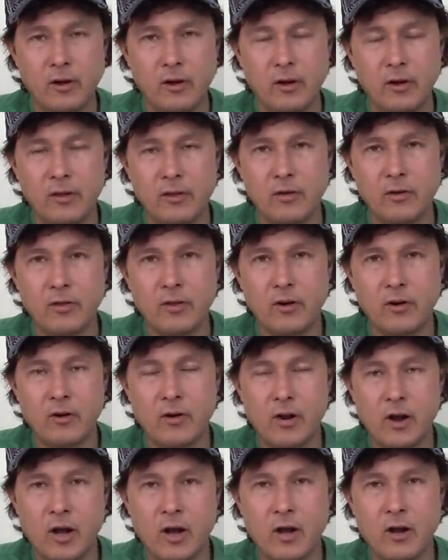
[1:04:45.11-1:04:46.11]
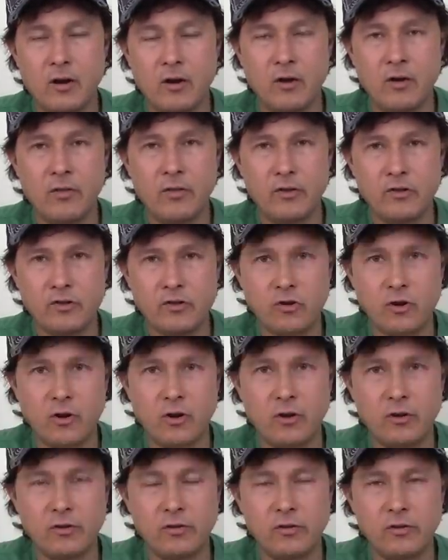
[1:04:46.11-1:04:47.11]
uh, you know, that are not on the
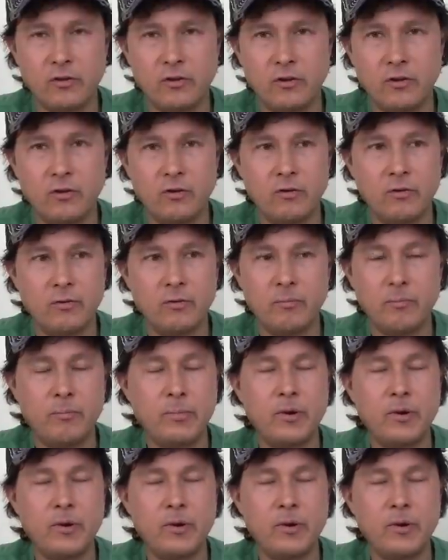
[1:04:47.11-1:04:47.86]
chart, you know,